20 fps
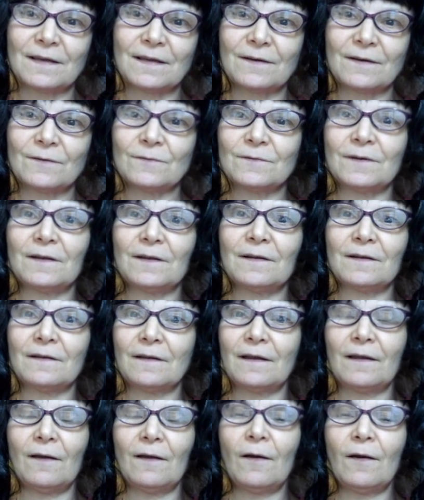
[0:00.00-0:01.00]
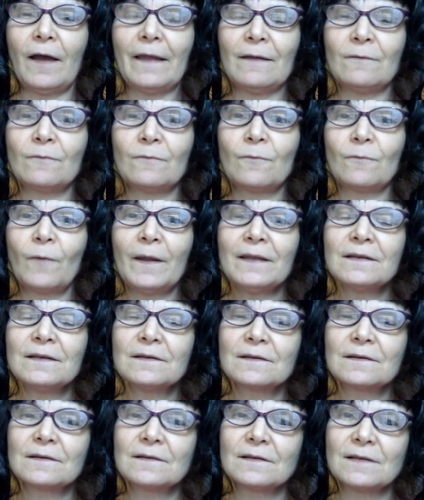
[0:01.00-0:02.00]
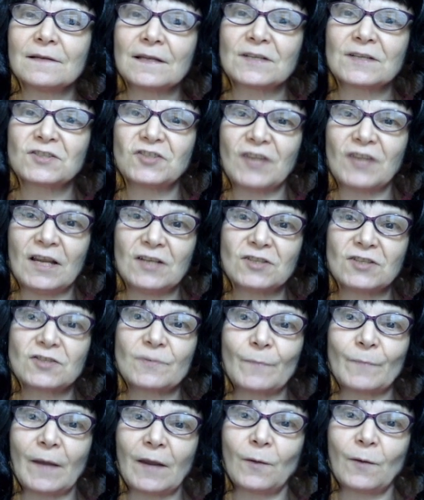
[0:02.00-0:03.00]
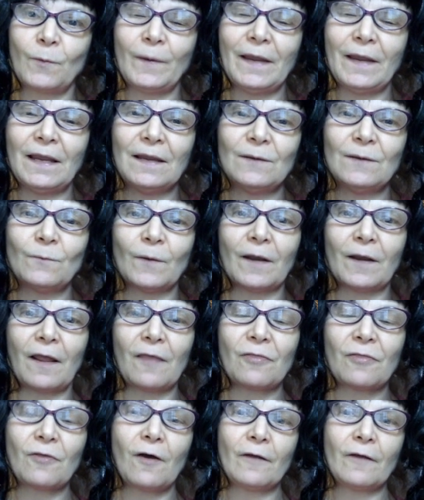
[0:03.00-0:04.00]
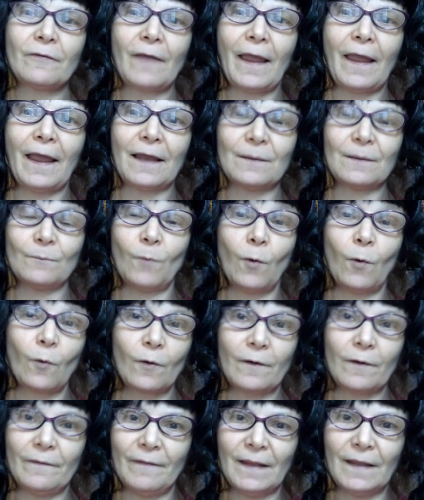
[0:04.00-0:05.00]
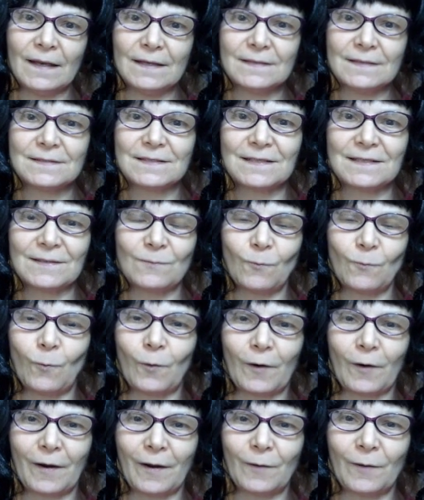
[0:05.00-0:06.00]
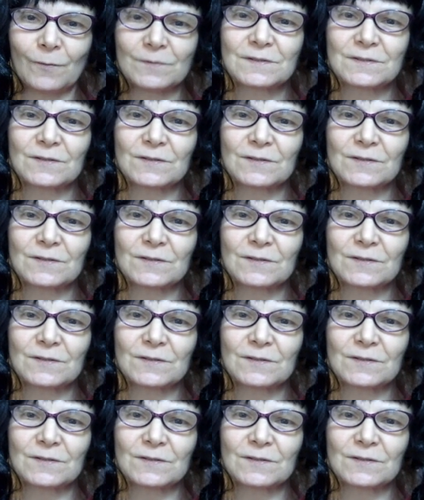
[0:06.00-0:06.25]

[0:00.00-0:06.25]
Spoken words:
down and I went and exchanged my queen when I thought I had more and then it didn't work out.